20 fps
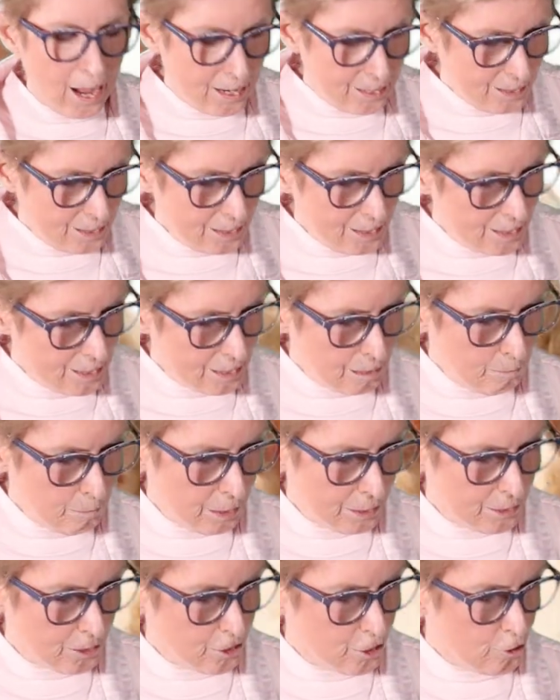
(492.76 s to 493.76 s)
I see
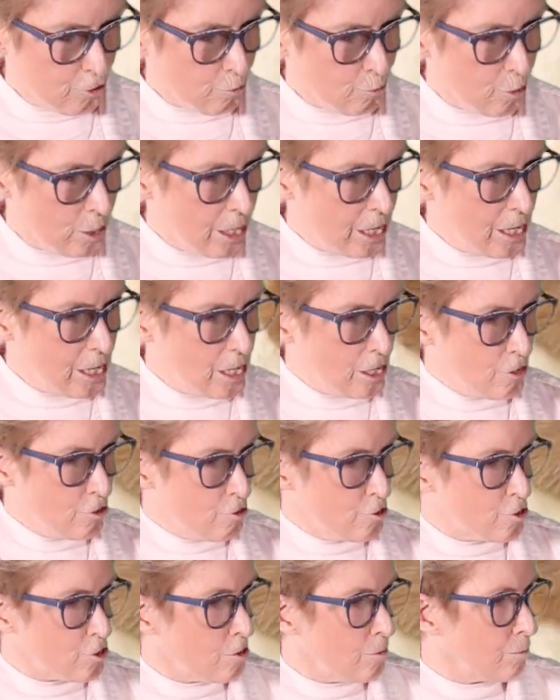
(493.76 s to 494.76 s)
somebody
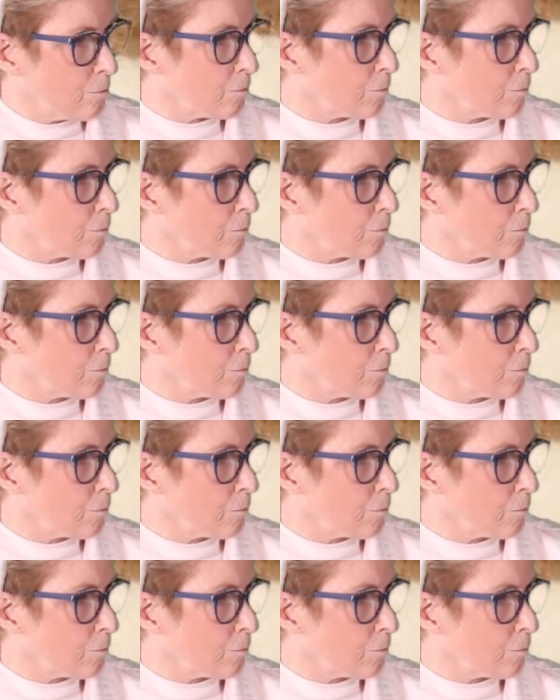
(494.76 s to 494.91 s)
strange.